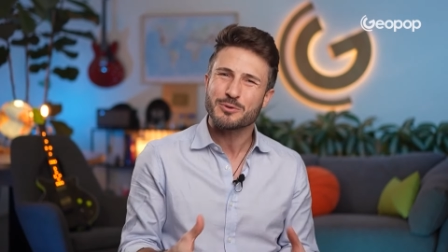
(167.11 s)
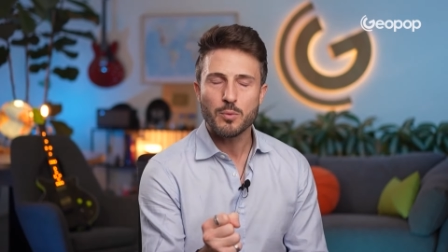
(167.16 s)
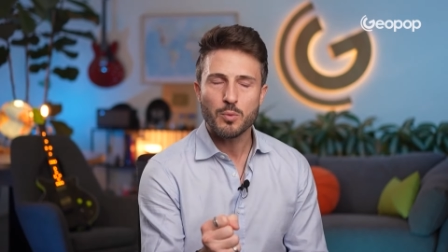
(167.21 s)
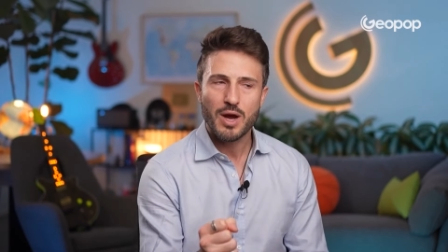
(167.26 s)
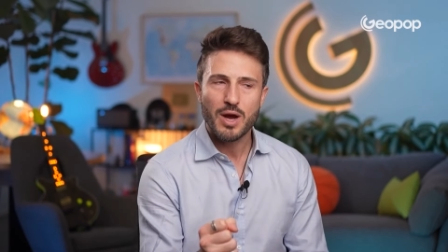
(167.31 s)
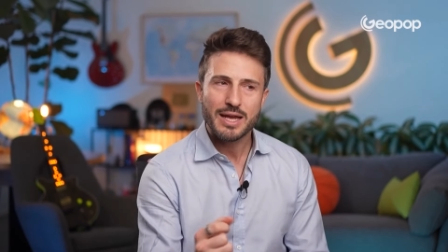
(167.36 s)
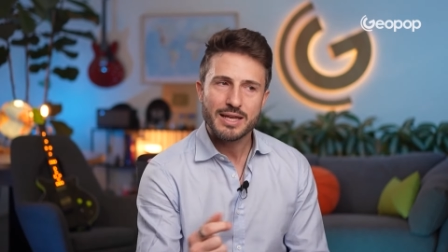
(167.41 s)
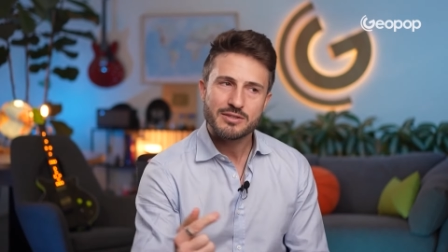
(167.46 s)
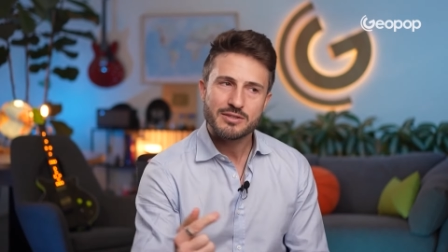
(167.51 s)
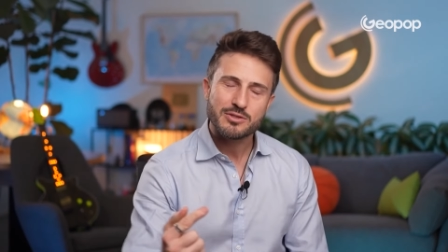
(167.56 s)

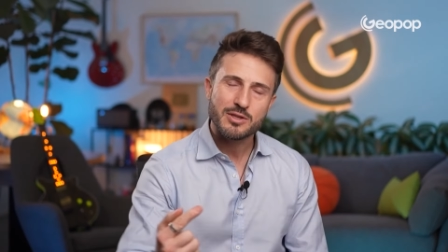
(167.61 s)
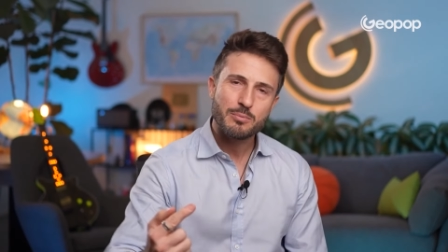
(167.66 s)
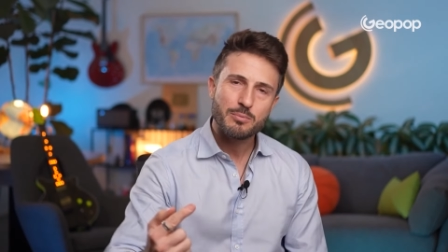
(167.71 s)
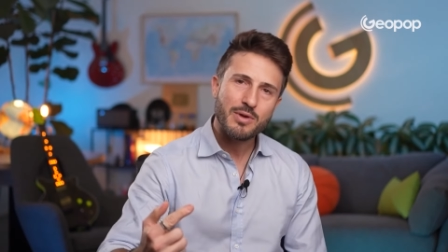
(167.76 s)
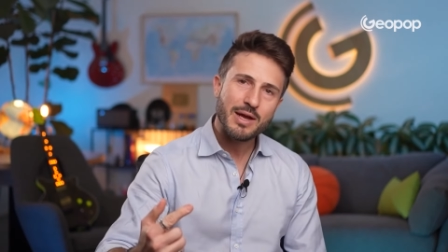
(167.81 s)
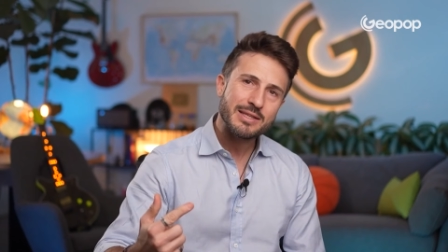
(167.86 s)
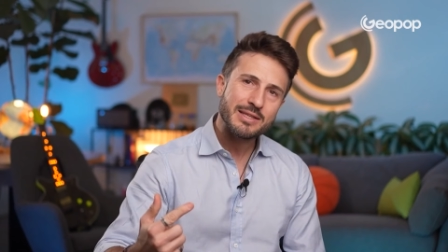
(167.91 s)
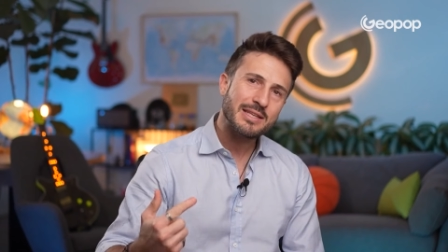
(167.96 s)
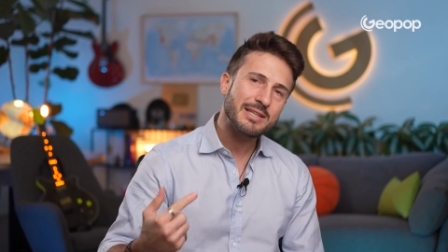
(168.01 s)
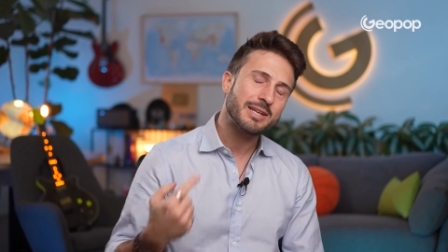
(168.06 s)
Well, if the
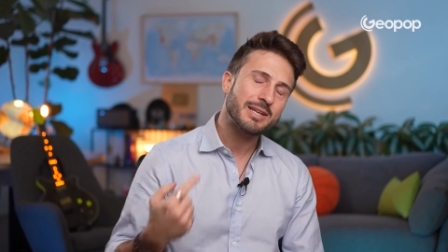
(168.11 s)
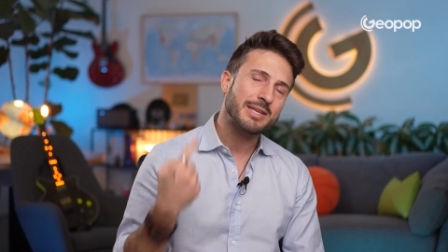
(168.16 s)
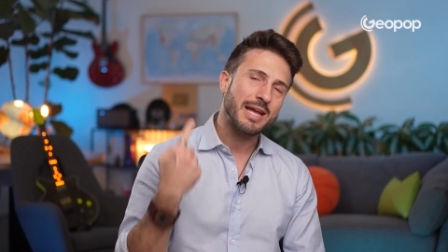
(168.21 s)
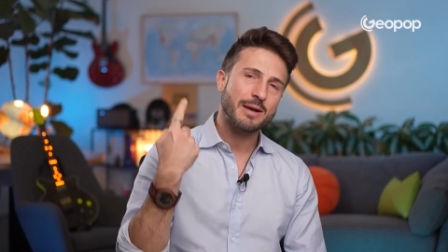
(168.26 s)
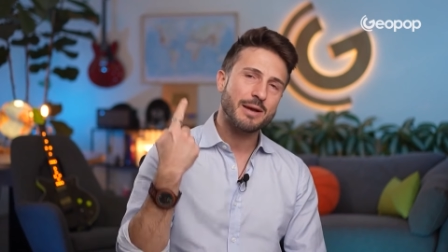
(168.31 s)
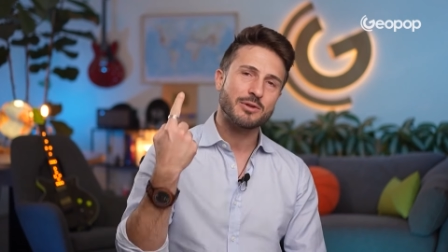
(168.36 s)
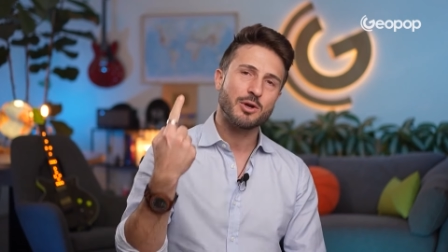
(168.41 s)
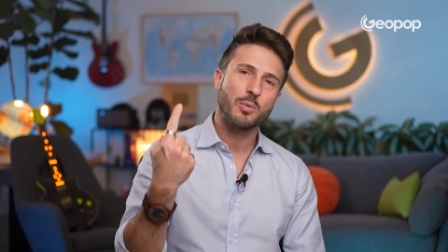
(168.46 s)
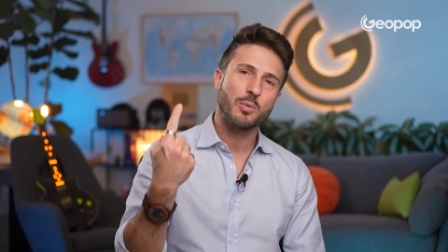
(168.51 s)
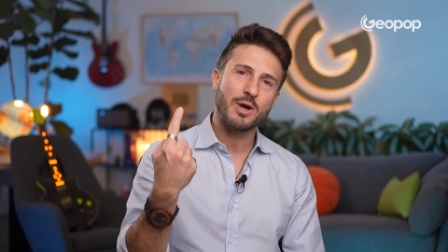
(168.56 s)
president
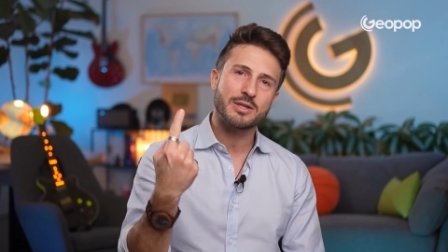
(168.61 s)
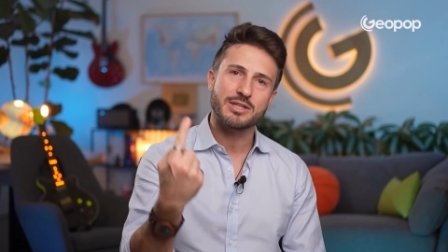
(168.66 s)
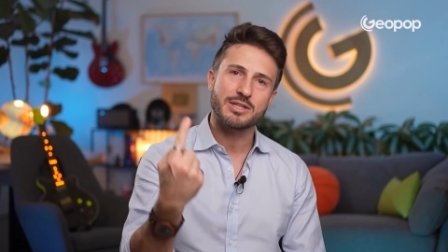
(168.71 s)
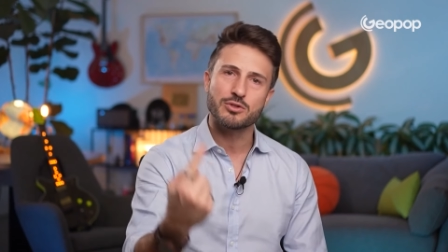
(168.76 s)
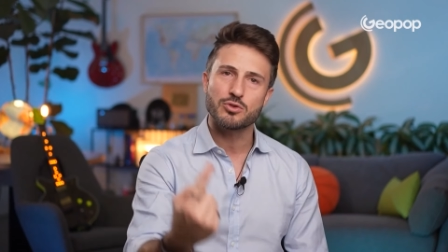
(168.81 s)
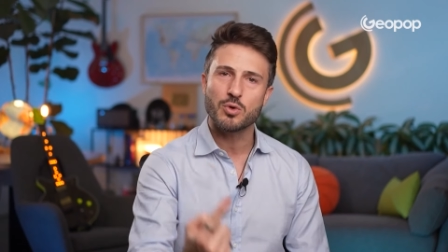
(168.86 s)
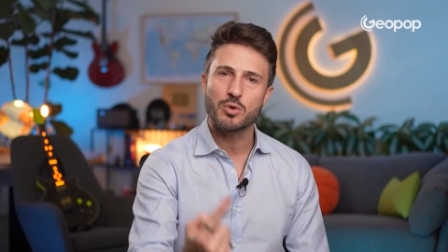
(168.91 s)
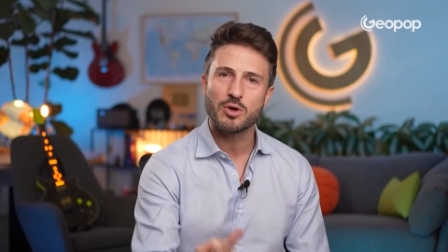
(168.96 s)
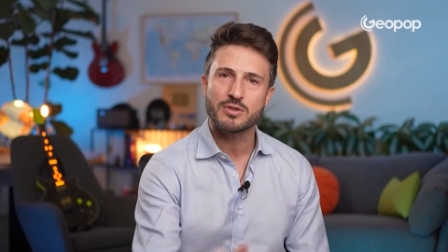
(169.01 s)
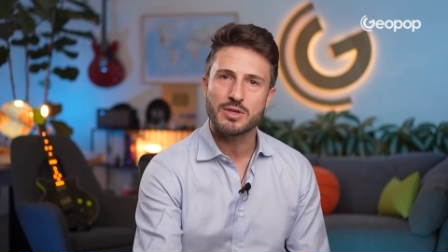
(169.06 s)
ever
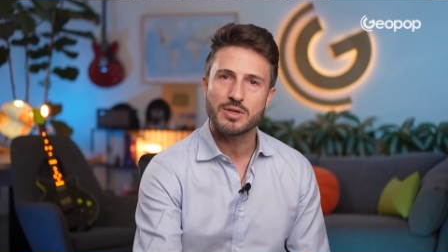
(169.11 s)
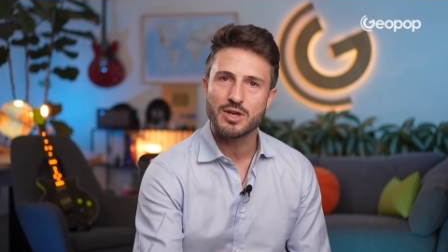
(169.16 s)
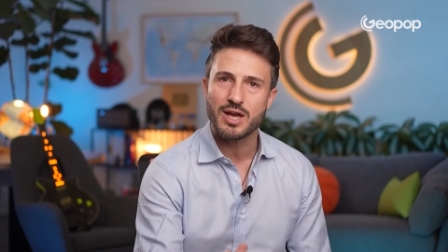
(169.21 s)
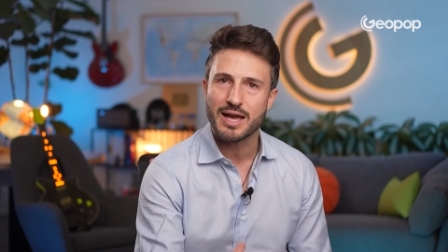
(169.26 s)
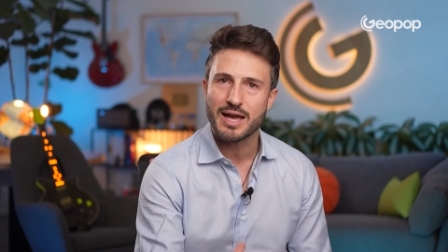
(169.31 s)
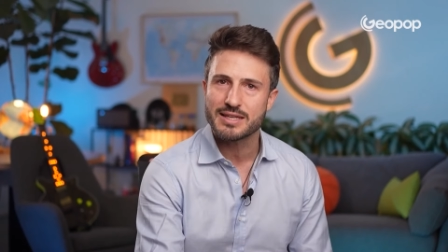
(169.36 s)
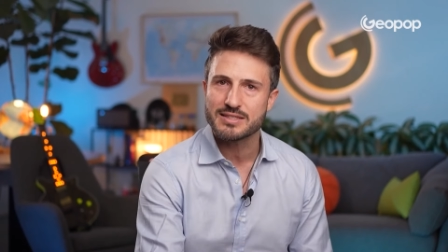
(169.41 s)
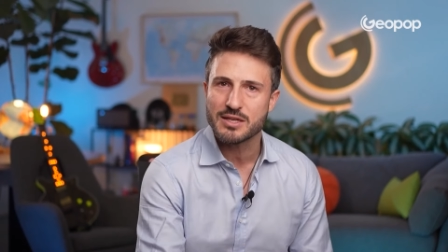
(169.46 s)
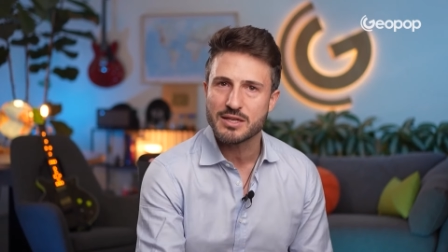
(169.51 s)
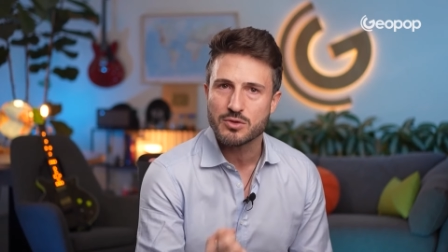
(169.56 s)
wanted to
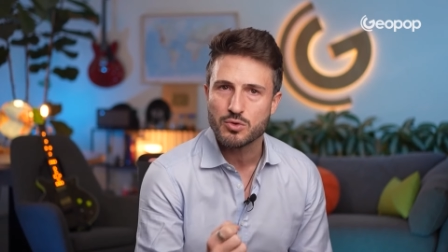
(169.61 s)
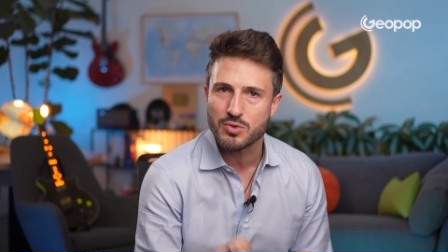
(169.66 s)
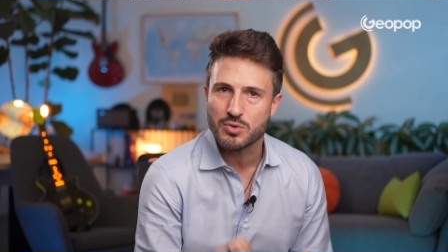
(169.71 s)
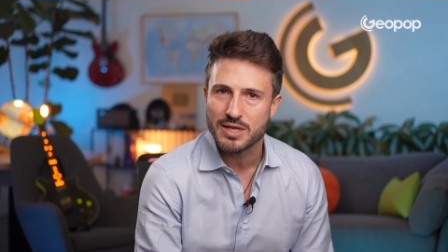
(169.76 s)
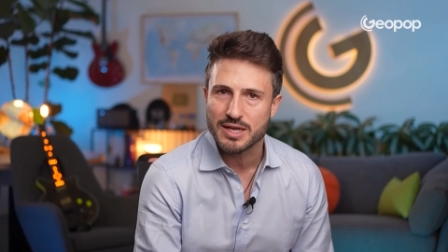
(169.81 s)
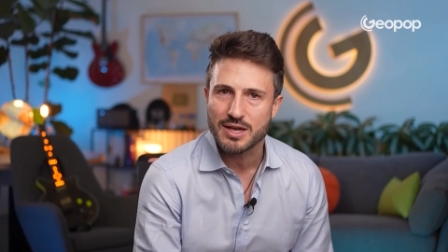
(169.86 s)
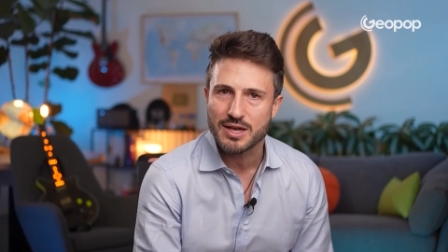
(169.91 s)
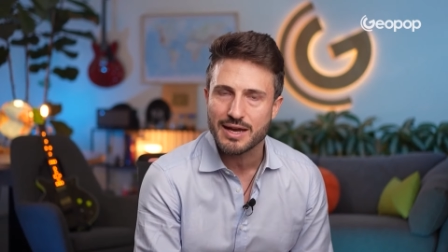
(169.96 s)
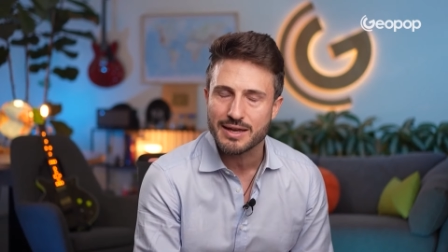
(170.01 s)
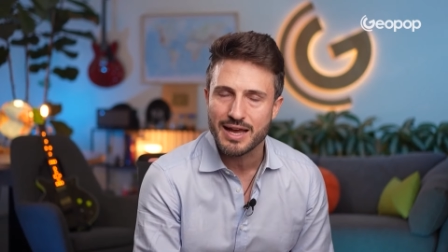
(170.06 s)
authorize a
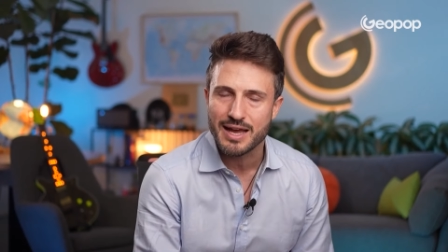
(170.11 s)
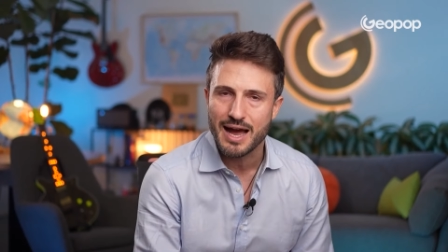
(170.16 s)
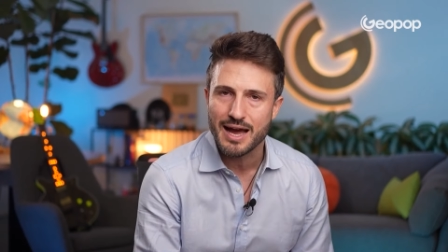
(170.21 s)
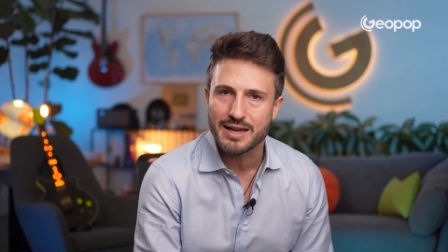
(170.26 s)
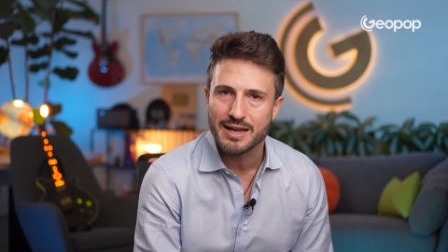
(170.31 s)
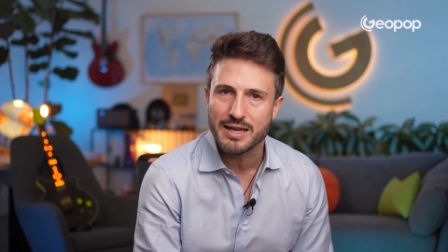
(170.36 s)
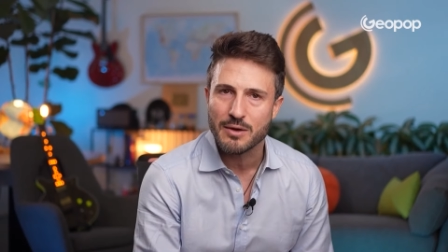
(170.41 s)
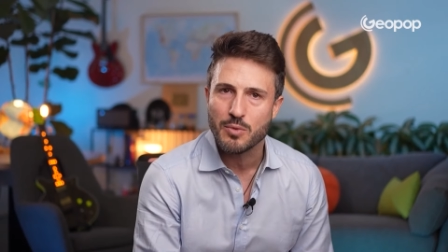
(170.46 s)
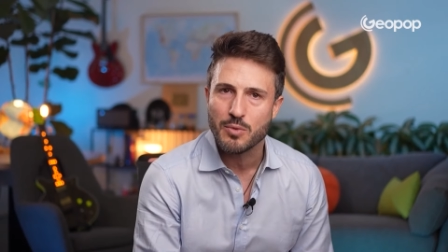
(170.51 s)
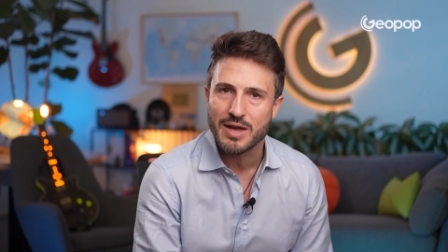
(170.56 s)
nuclear
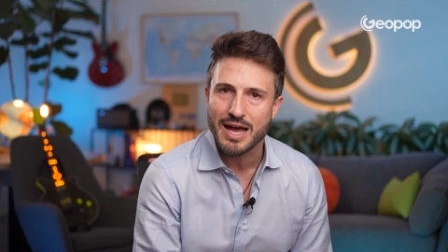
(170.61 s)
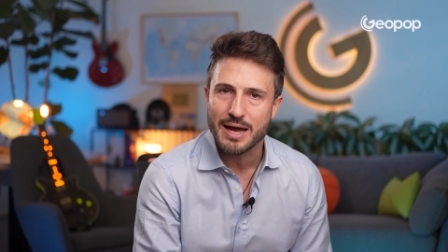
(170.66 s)
attack, he would